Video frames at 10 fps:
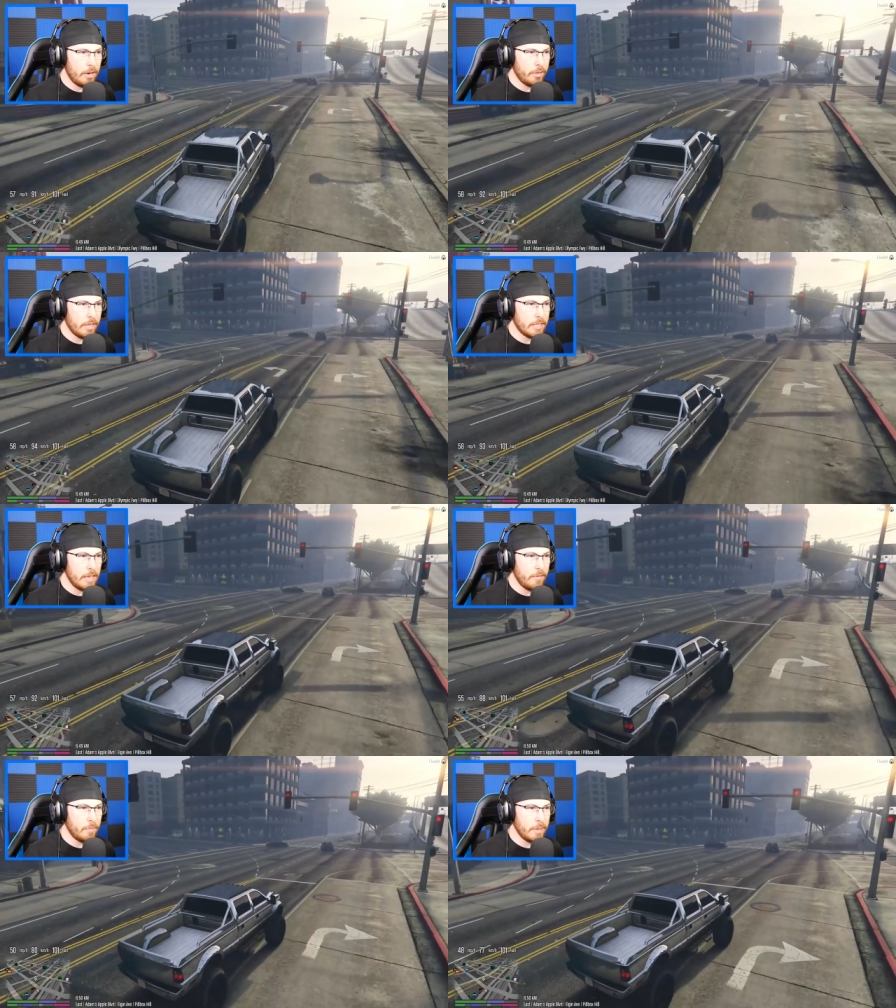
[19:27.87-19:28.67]
I don't think that's
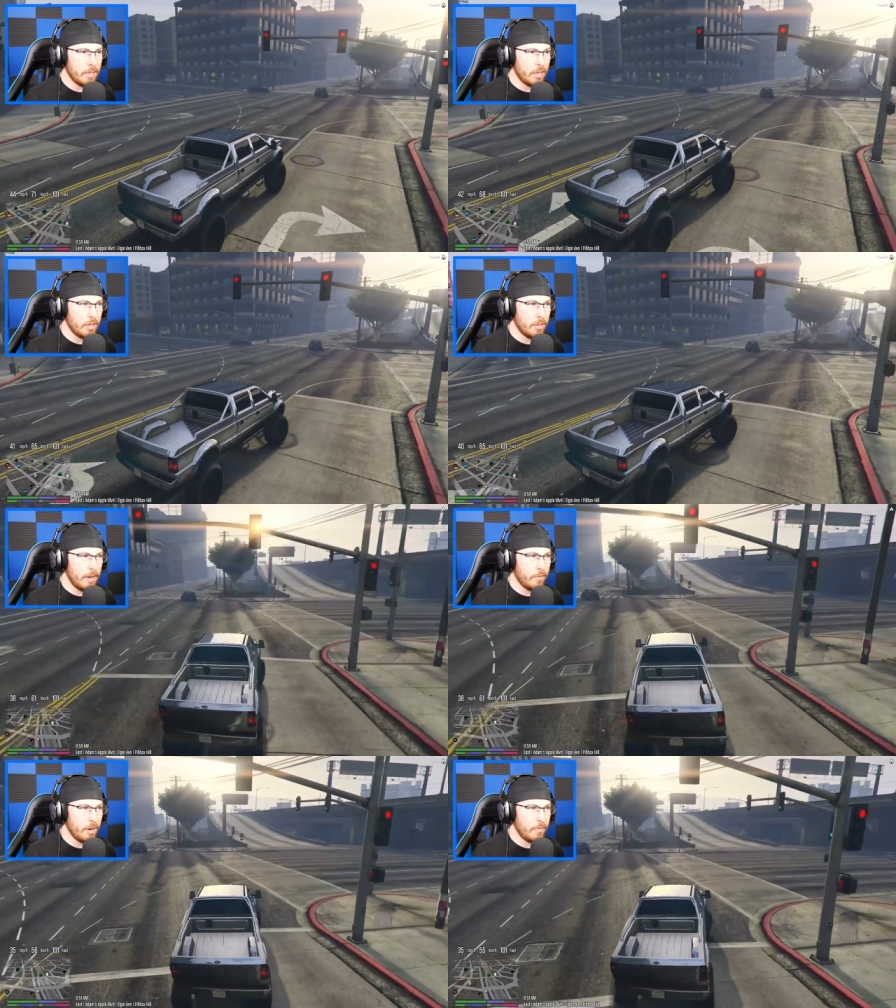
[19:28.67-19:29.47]
ever been done.
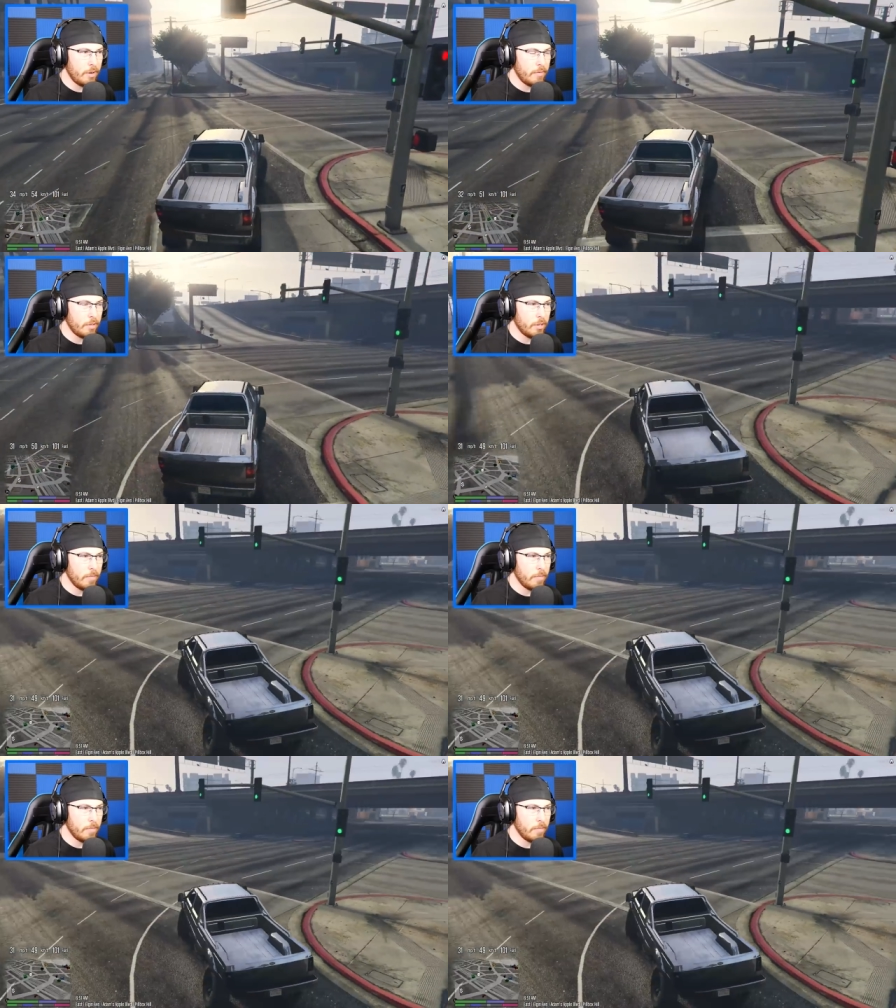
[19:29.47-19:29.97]
Ever, ever, ever.